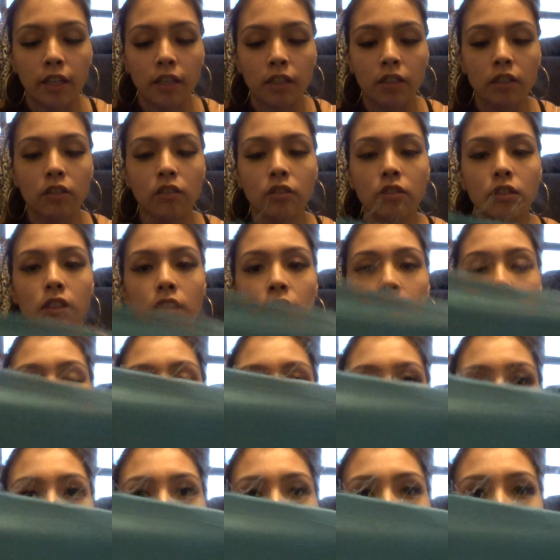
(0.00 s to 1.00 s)
Because you see, it's
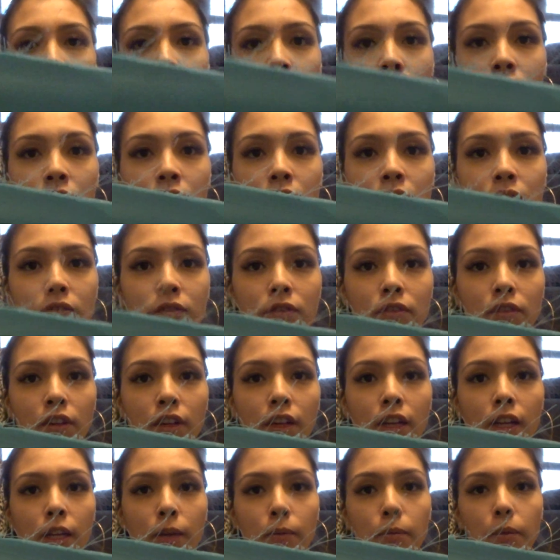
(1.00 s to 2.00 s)
already starting to
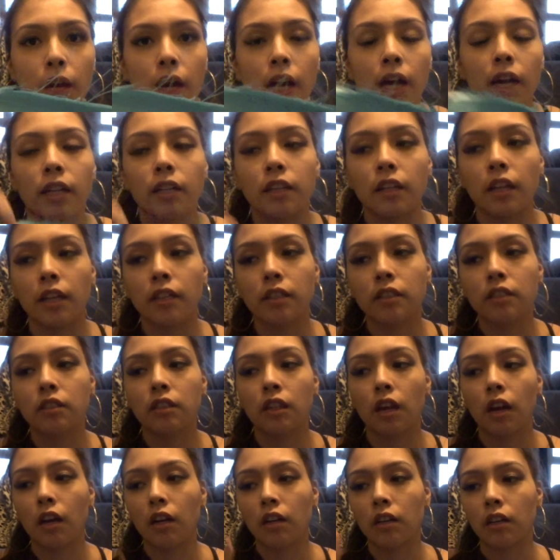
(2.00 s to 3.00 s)
fray, man. That's
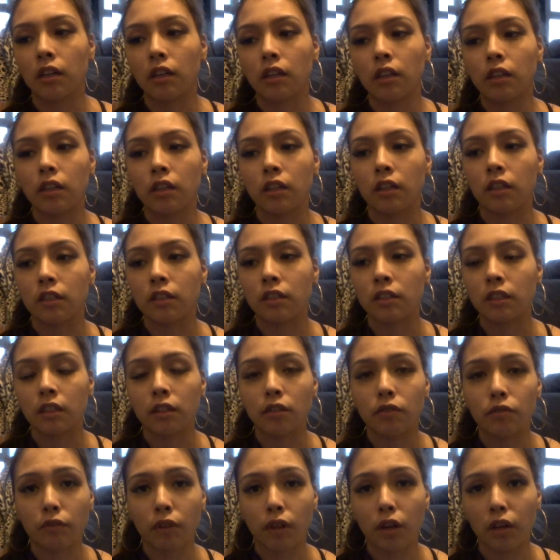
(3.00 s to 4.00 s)
not good. It's
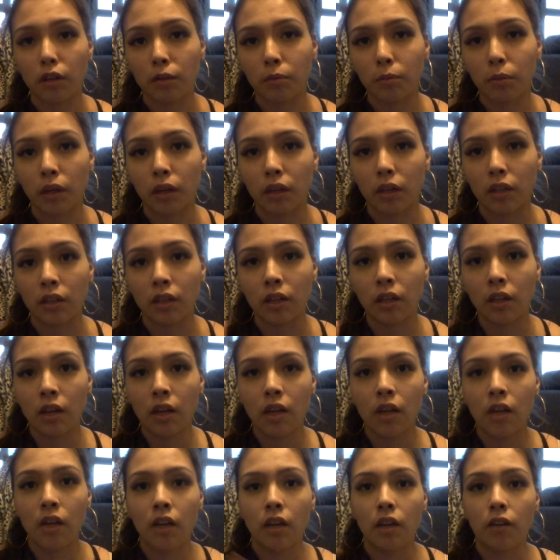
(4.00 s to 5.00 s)
gonna fall apart
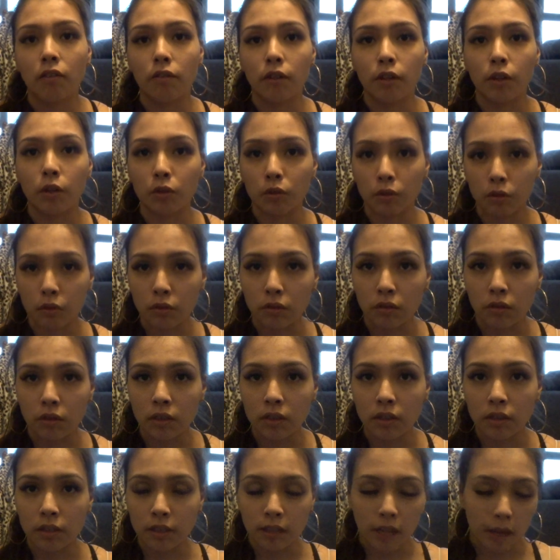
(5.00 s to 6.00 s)
if we don't do this
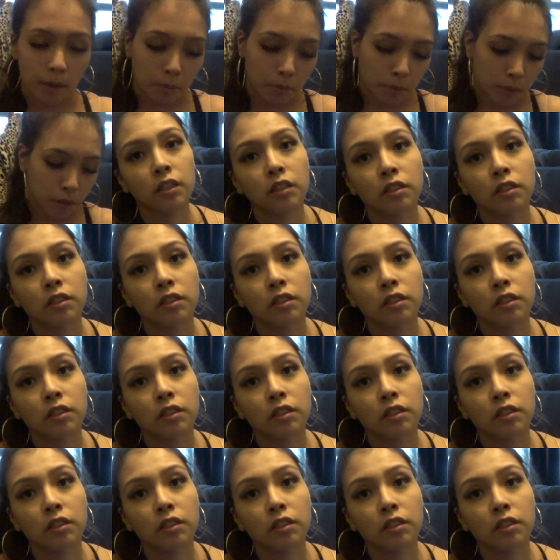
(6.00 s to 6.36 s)
step.